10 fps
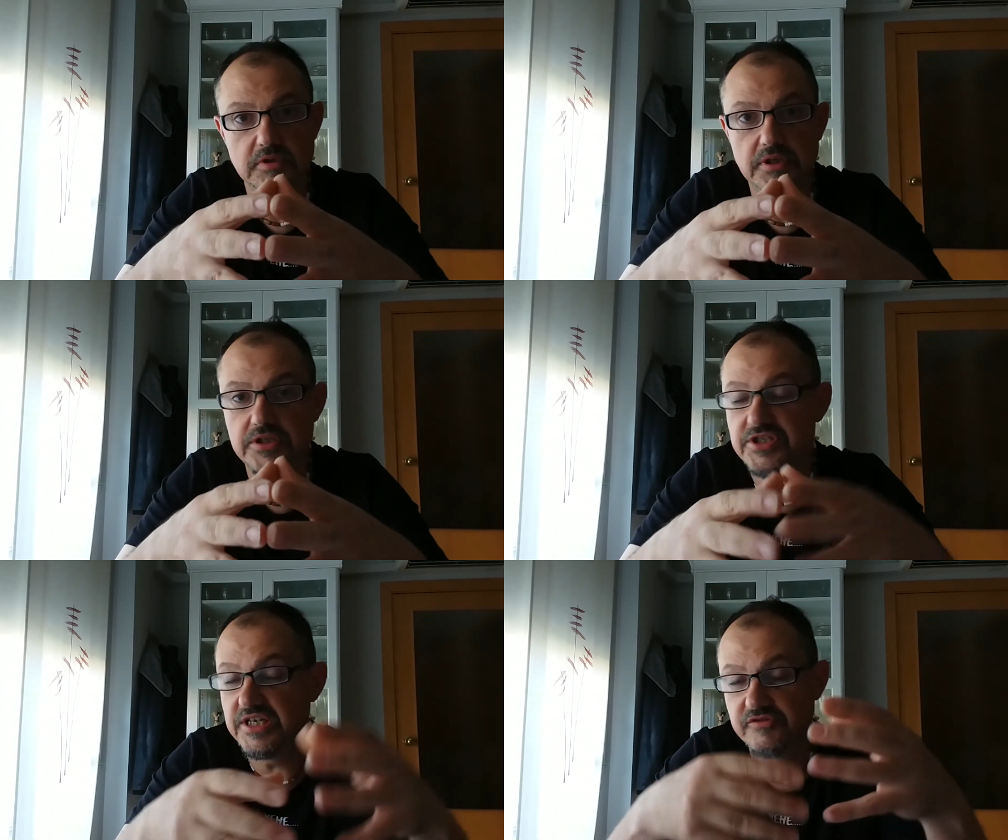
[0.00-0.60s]

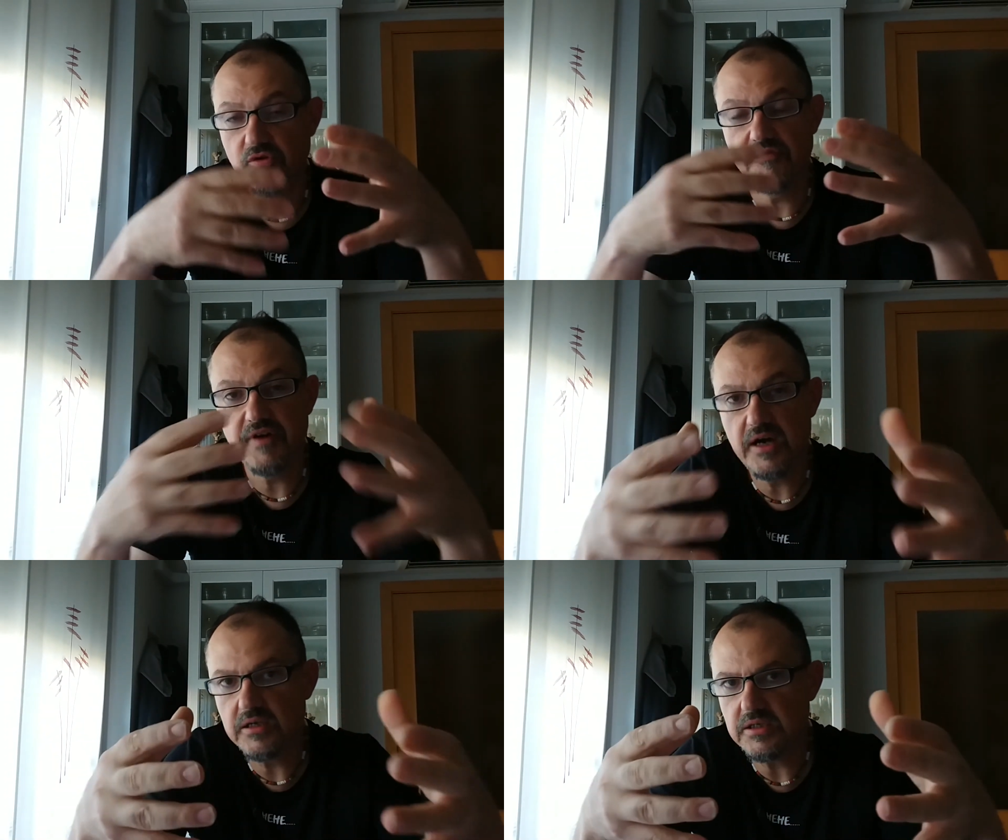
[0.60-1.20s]
It's just for
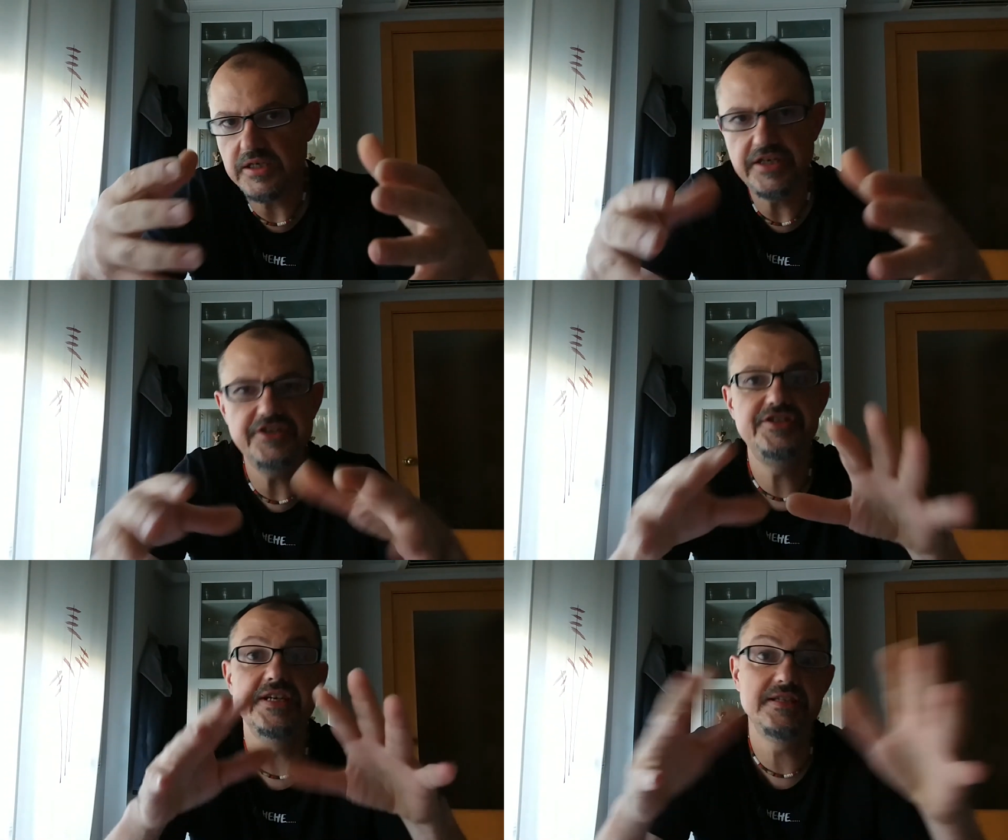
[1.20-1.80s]
fun.
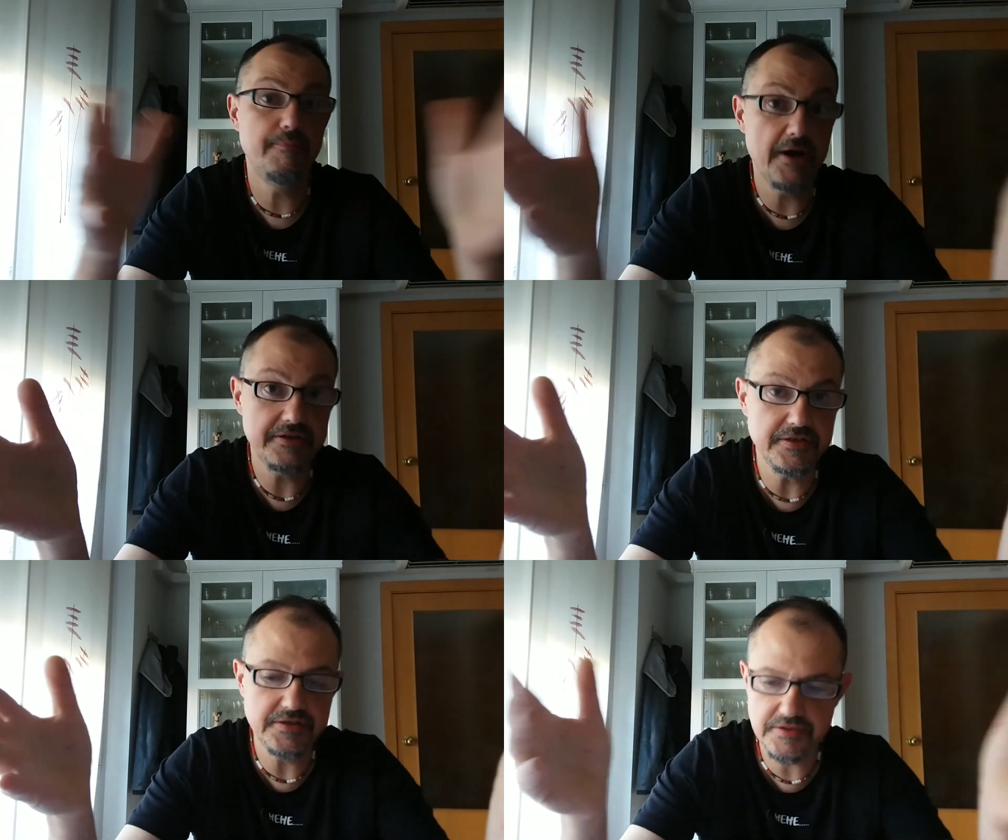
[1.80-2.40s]
It's just a
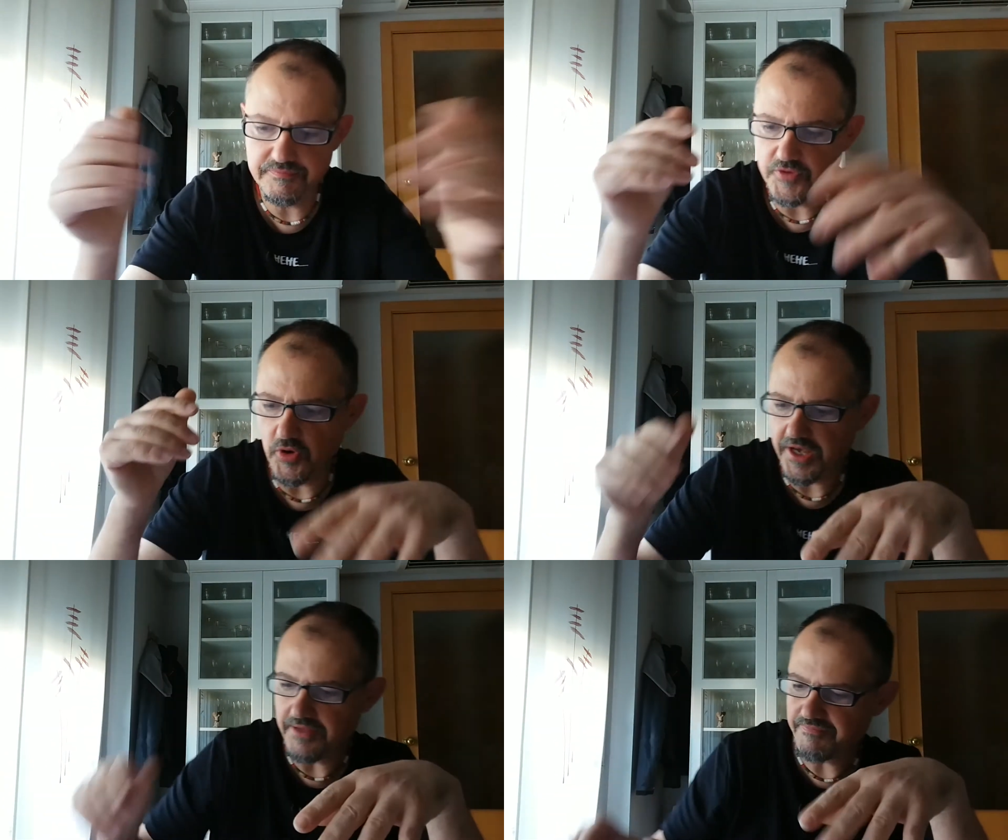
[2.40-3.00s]
practice.
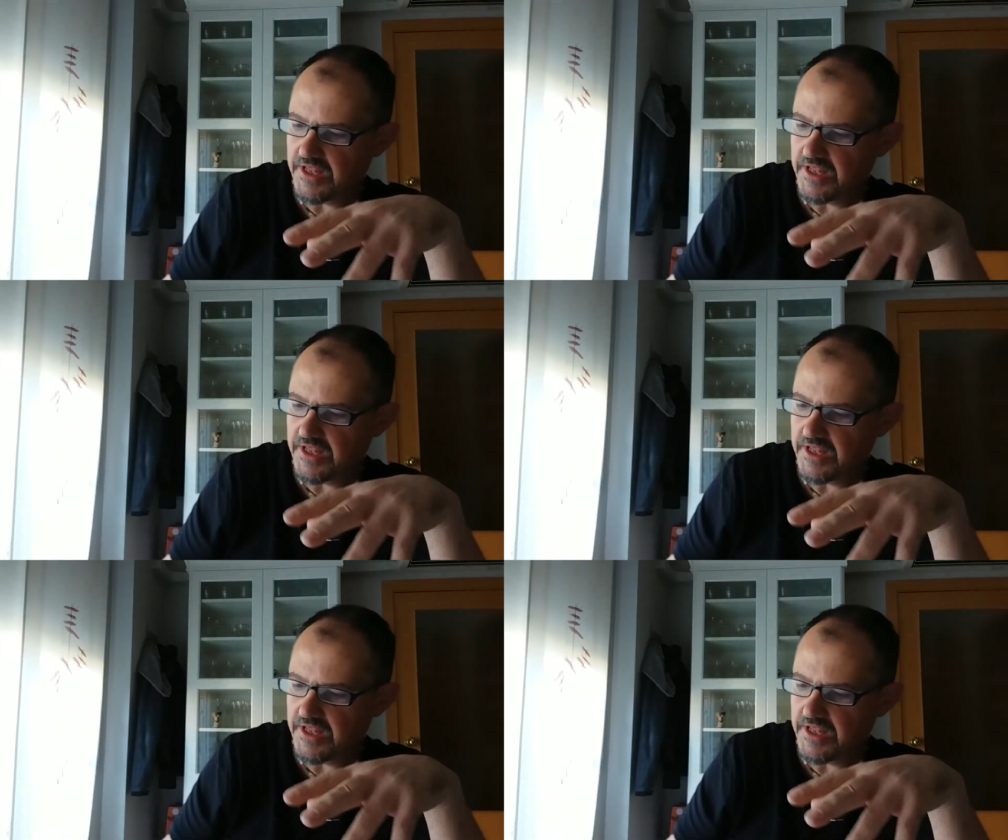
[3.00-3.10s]
Okay.